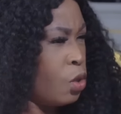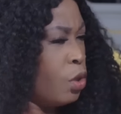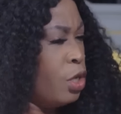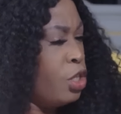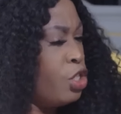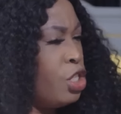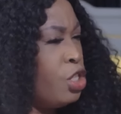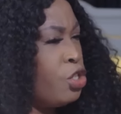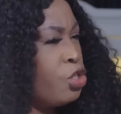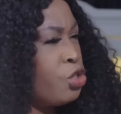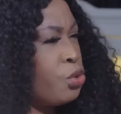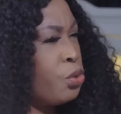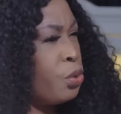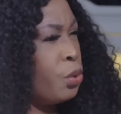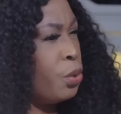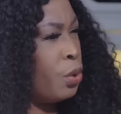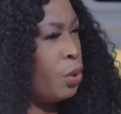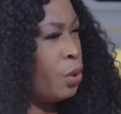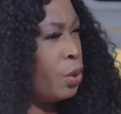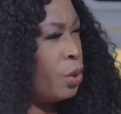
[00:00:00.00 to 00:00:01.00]
So it is
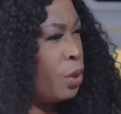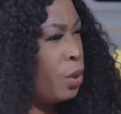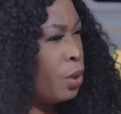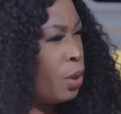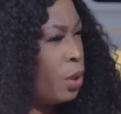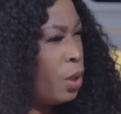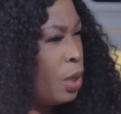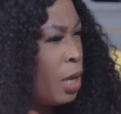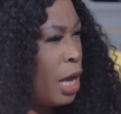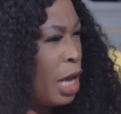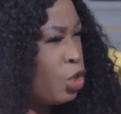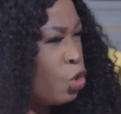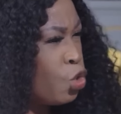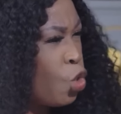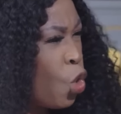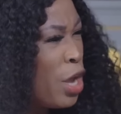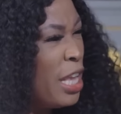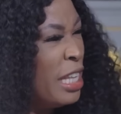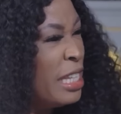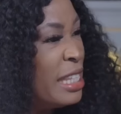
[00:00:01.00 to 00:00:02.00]
true, Adoko,